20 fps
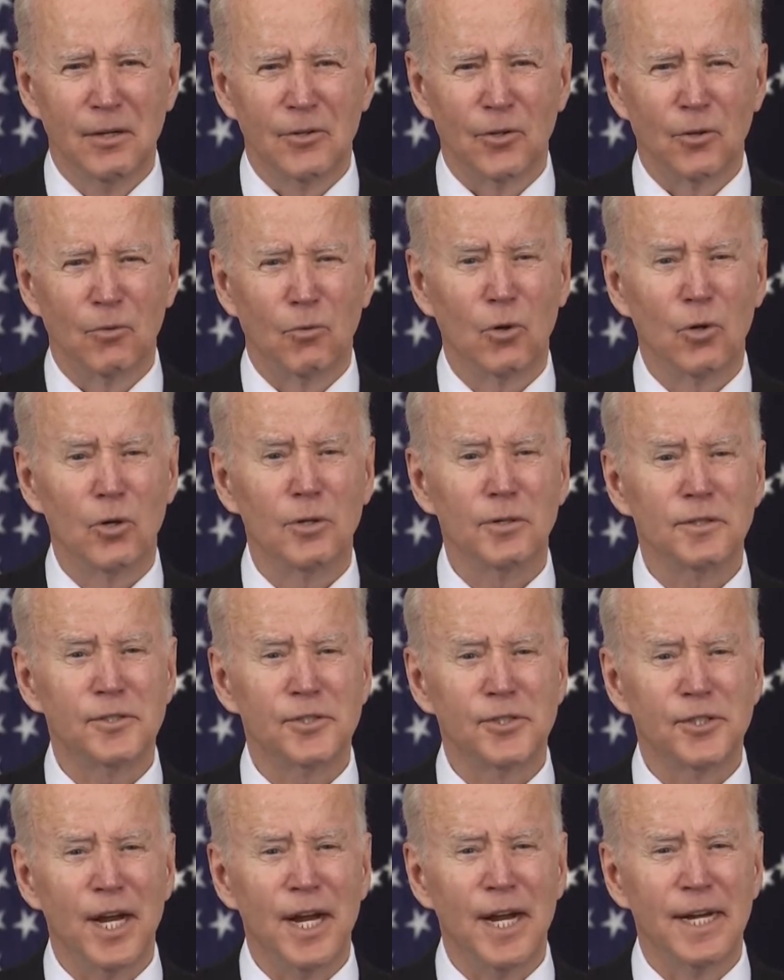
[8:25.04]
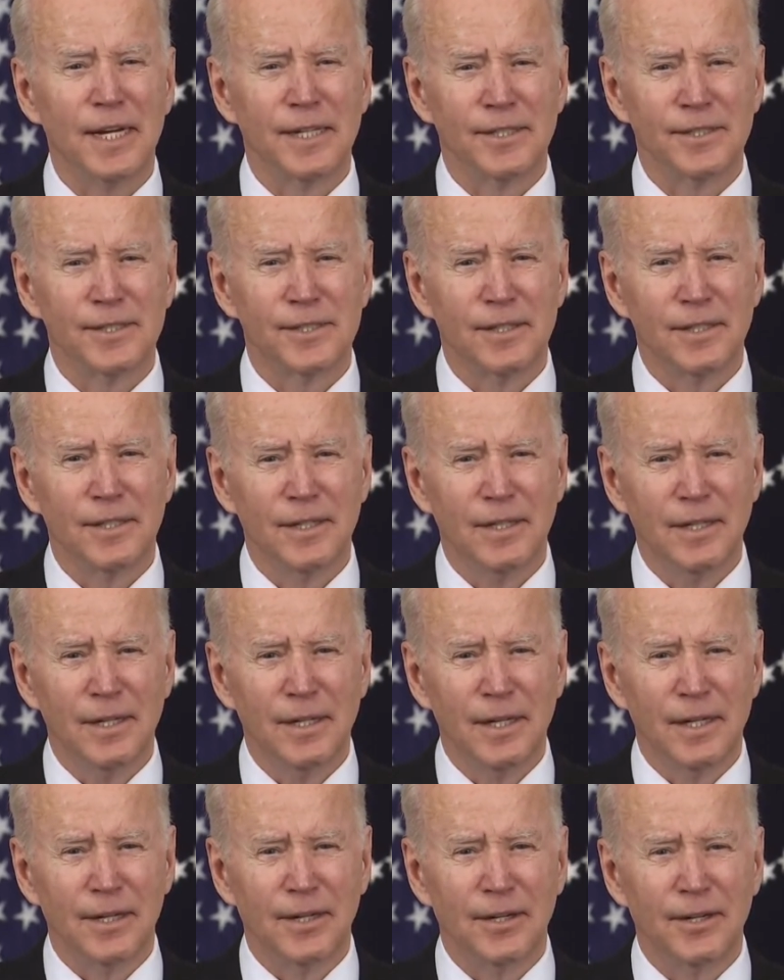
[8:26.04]
The world has changed.
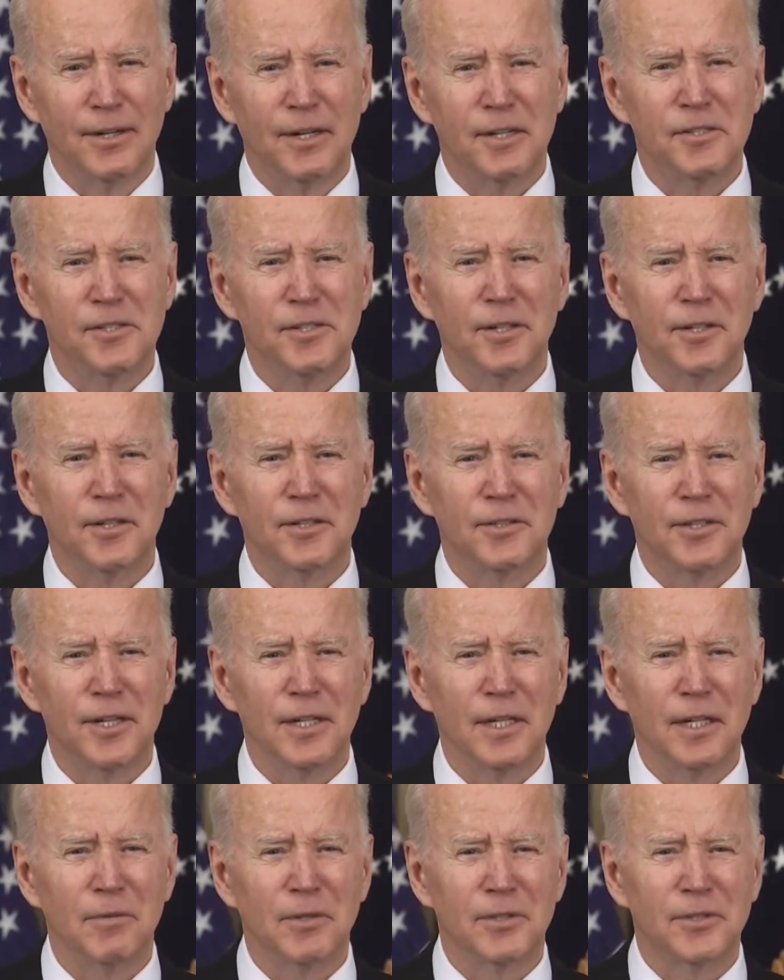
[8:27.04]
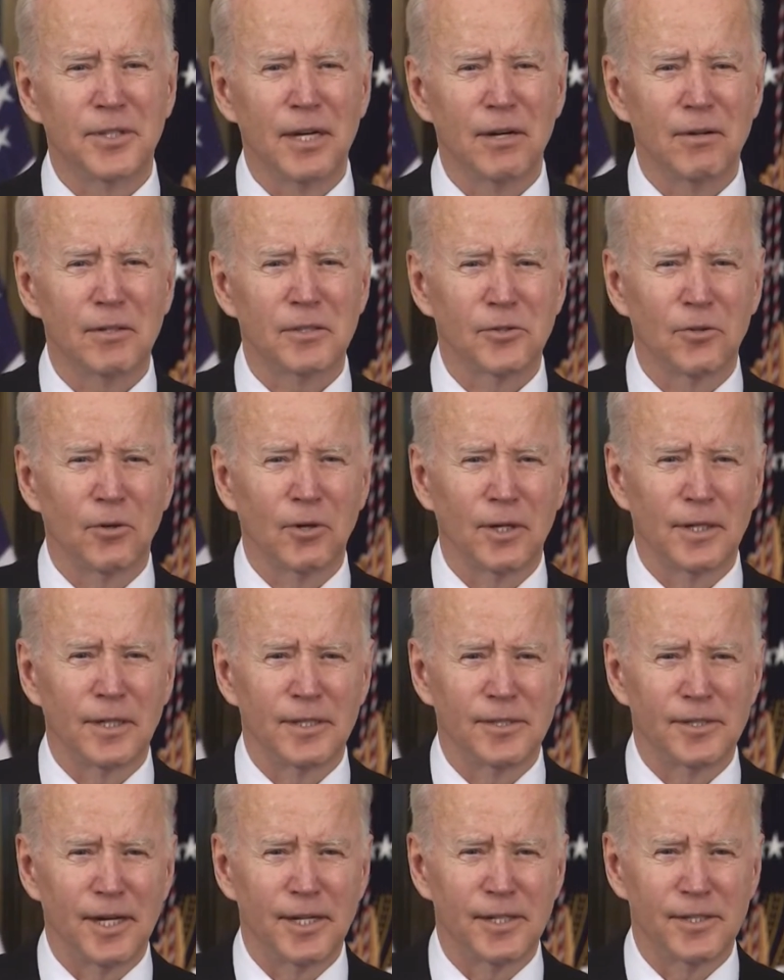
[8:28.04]
In addition to dealing with terrorist
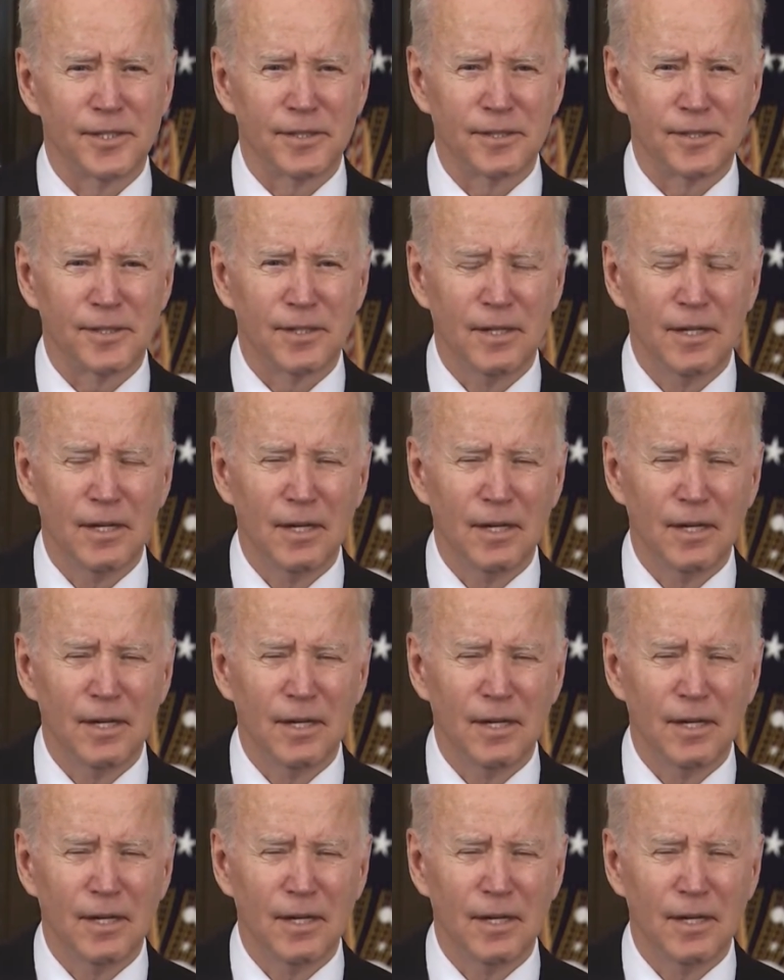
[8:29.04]
organizations,